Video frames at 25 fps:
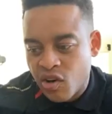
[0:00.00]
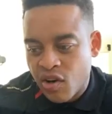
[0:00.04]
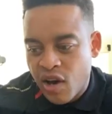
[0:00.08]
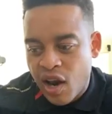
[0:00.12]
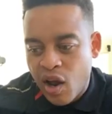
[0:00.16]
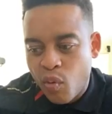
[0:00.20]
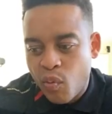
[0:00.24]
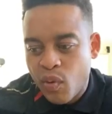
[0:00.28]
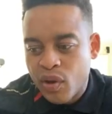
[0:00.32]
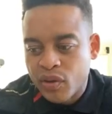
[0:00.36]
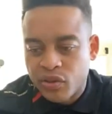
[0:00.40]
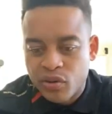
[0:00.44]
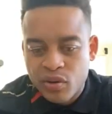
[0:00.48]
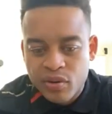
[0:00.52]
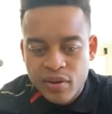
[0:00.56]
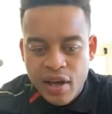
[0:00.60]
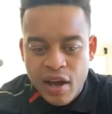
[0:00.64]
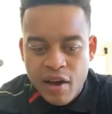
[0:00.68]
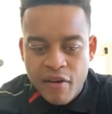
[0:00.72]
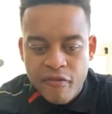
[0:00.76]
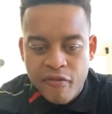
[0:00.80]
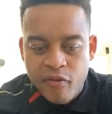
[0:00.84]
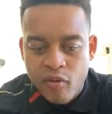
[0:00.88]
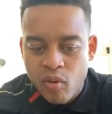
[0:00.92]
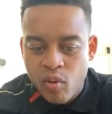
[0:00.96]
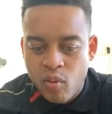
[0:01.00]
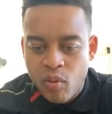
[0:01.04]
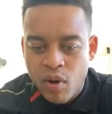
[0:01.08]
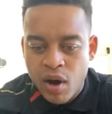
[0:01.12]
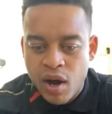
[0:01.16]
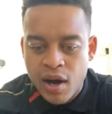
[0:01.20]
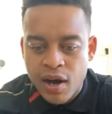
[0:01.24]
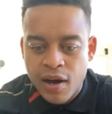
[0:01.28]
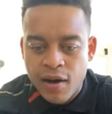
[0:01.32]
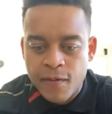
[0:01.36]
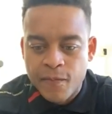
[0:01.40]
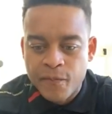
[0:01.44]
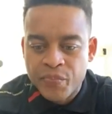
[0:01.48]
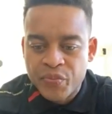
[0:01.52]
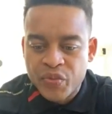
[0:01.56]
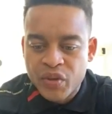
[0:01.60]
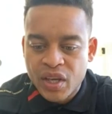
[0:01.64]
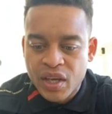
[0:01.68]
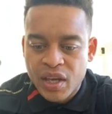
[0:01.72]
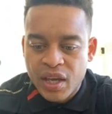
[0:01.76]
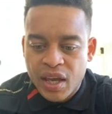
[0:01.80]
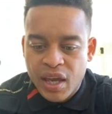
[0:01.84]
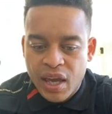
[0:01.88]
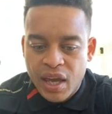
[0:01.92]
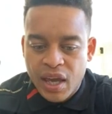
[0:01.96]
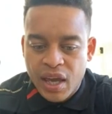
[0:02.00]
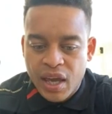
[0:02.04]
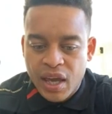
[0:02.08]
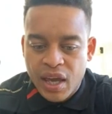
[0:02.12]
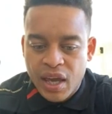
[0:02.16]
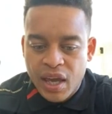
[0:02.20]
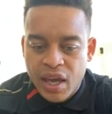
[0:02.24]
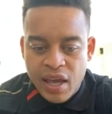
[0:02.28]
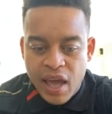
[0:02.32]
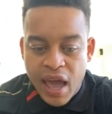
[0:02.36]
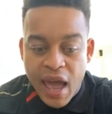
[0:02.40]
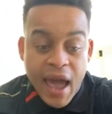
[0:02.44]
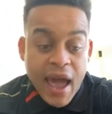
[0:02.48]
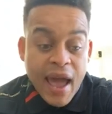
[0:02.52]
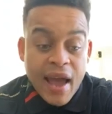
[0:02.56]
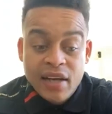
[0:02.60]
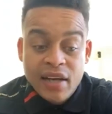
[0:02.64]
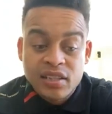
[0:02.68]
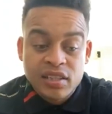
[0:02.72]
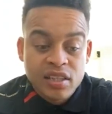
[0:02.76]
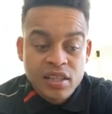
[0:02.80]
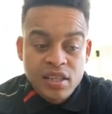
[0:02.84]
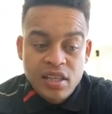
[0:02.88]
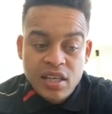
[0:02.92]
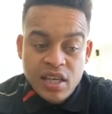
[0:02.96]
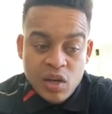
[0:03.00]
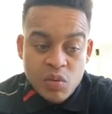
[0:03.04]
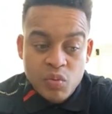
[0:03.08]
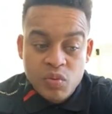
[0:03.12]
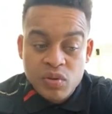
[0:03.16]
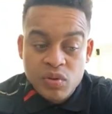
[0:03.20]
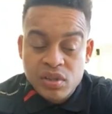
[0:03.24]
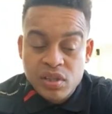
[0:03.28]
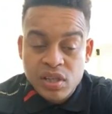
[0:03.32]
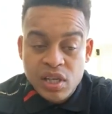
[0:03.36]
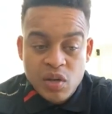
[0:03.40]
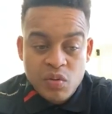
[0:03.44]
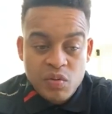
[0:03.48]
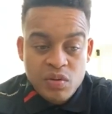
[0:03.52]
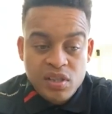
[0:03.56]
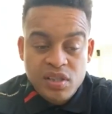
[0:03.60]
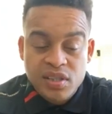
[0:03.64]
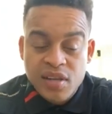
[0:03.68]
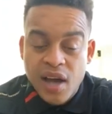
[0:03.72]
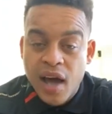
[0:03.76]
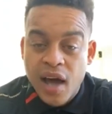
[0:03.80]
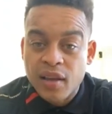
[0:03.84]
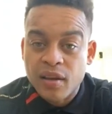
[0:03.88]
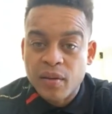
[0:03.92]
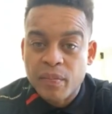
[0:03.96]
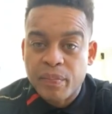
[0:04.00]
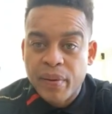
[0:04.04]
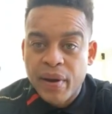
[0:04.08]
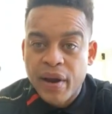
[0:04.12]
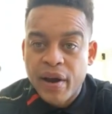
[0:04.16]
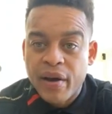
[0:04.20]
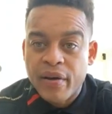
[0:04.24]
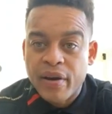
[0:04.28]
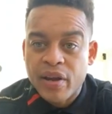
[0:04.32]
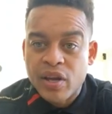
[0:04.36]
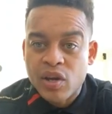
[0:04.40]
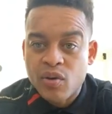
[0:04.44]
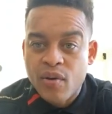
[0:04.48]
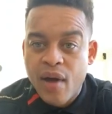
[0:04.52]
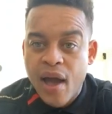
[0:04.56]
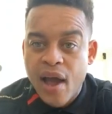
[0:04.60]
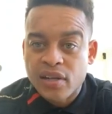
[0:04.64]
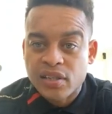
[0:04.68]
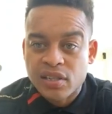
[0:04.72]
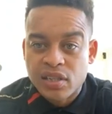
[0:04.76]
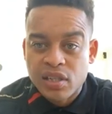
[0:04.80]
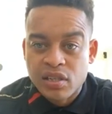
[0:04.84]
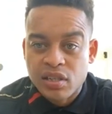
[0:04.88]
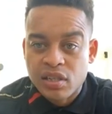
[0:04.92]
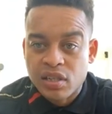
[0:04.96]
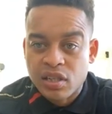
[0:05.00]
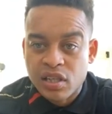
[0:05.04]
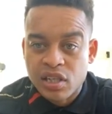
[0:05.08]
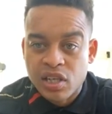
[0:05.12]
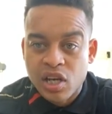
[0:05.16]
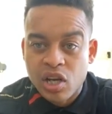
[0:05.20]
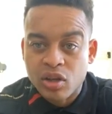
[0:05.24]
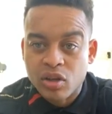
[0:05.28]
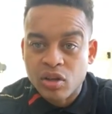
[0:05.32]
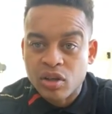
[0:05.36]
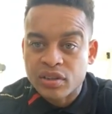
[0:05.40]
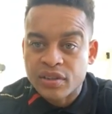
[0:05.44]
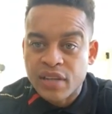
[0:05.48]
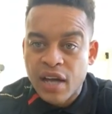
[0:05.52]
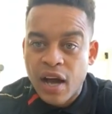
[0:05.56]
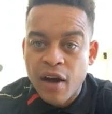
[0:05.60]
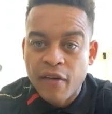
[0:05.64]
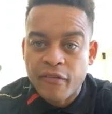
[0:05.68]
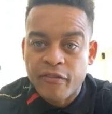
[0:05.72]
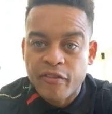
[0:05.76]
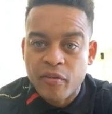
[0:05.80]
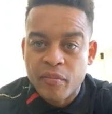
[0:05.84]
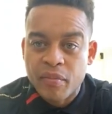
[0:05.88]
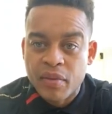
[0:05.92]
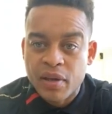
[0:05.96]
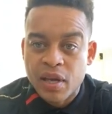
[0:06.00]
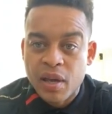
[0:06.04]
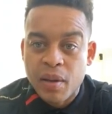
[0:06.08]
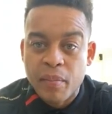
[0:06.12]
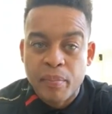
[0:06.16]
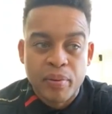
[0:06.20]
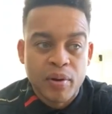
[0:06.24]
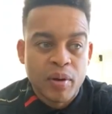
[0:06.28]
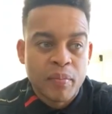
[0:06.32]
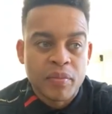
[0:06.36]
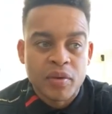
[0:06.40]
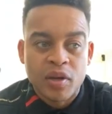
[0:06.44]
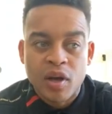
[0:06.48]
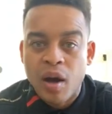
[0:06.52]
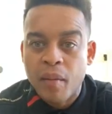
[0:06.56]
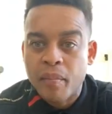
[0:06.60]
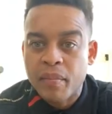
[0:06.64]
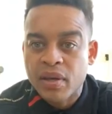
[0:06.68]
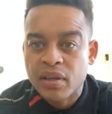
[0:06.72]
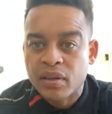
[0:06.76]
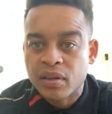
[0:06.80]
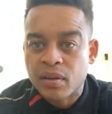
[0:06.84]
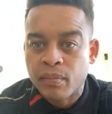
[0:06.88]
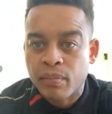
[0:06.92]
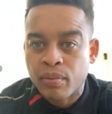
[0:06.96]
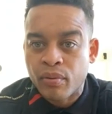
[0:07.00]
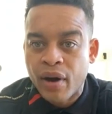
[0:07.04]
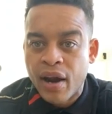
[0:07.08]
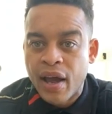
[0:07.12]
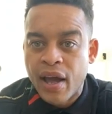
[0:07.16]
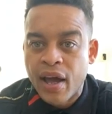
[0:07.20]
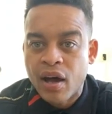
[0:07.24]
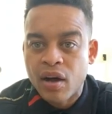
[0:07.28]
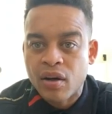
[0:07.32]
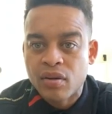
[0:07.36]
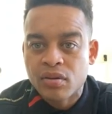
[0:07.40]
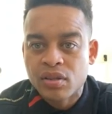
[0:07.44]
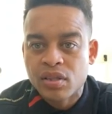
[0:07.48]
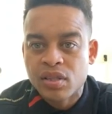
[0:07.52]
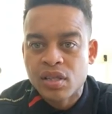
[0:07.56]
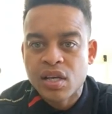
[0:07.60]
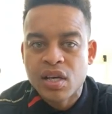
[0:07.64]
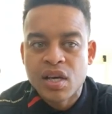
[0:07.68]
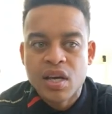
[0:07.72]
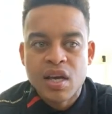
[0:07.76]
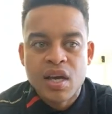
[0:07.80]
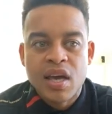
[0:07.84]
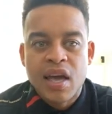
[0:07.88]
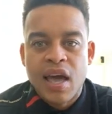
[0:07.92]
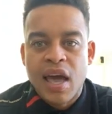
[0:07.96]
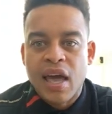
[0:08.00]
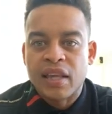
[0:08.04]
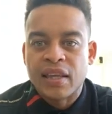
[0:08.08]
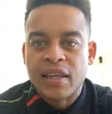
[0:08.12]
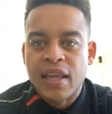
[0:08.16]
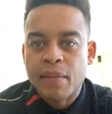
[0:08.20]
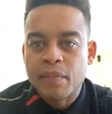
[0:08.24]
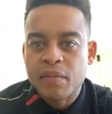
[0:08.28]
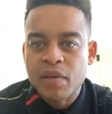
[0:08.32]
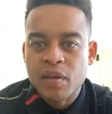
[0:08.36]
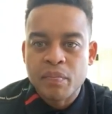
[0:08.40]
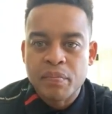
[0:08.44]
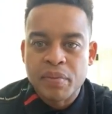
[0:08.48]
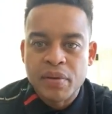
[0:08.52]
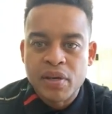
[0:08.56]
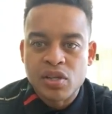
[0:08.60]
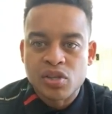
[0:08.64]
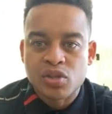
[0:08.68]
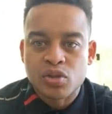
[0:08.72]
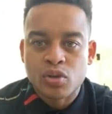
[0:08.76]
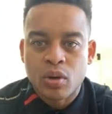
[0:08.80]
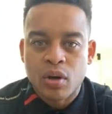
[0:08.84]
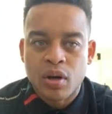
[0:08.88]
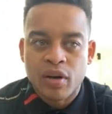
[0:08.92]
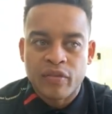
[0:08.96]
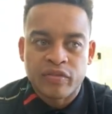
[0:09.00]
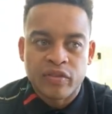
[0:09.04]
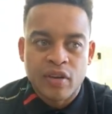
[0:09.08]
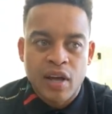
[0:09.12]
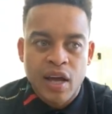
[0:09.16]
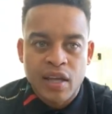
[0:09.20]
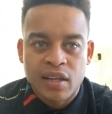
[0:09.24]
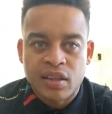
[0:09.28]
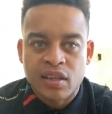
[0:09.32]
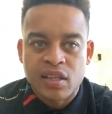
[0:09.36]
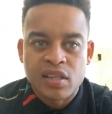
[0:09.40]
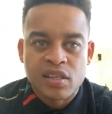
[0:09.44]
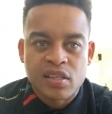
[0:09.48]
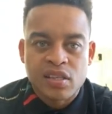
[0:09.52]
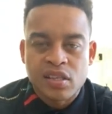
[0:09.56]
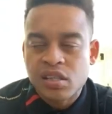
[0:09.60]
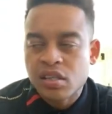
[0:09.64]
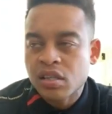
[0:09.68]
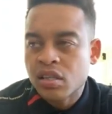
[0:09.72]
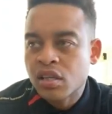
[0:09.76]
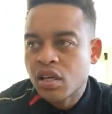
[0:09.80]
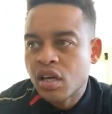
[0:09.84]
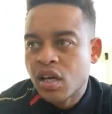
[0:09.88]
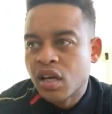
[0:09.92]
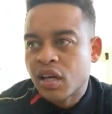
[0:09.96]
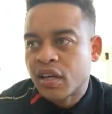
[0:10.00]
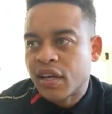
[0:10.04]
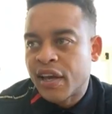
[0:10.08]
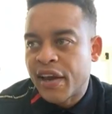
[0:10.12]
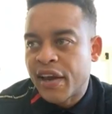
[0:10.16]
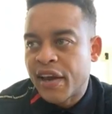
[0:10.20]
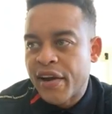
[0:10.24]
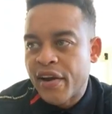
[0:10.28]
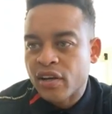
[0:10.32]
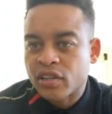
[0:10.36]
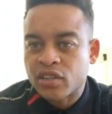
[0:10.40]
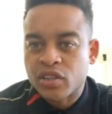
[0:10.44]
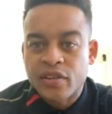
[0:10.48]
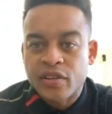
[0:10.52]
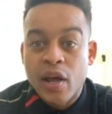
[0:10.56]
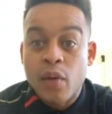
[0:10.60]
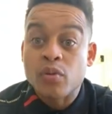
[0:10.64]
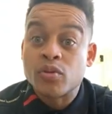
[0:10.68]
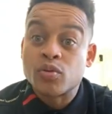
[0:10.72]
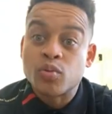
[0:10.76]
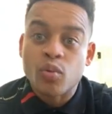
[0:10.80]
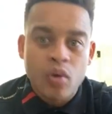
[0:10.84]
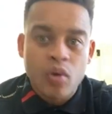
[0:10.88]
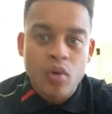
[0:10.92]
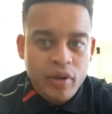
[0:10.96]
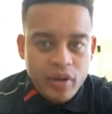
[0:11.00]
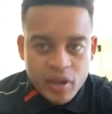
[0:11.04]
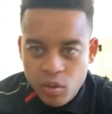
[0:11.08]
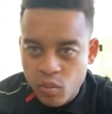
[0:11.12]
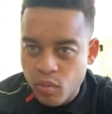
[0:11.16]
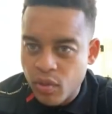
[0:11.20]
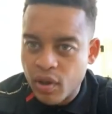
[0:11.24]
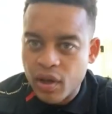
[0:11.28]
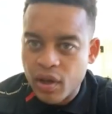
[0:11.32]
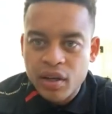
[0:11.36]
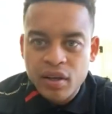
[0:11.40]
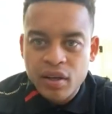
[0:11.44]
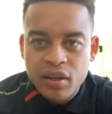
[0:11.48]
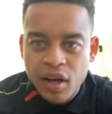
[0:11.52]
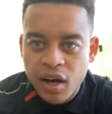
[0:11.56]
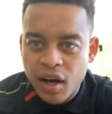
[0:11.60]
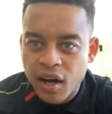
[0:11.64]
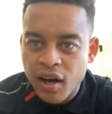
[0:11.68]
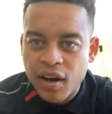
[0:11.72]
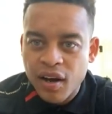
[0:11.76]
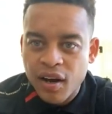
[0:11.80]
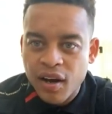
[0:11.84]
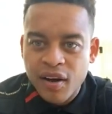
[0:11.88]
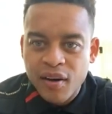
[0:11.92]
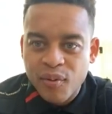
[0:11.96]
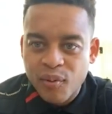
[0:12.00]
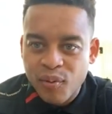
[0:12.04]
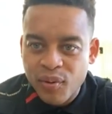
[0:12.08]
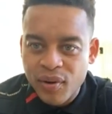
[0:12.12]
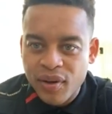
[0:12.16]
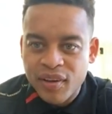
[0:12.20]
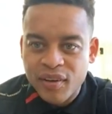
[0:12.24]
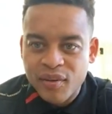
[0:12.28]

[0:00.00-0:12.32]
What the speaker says: I went through that for a while, and actually, it was Tyler Perry who actually, you know, looked out for me and put me on Meet the Browns and let me be sort of like this character that was working with the